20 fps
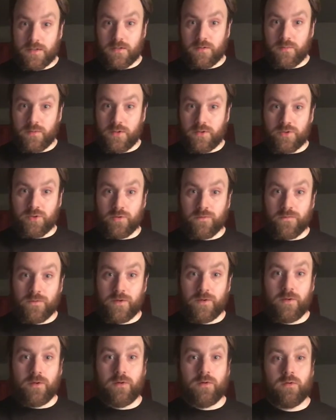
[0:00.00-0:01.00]
it'll be a short
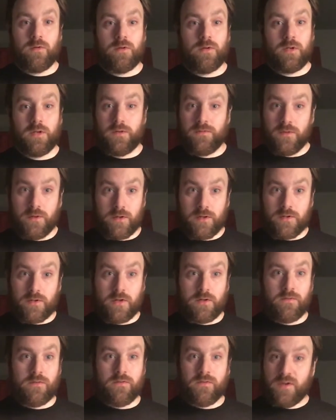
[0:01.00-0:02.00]
video, and I've already
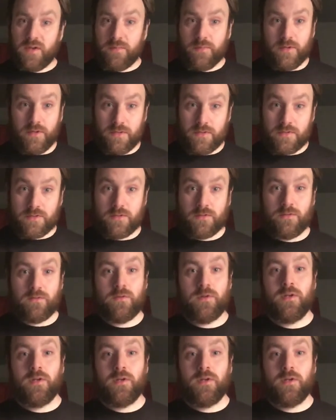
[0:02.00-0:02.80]
talked for five minutes. So,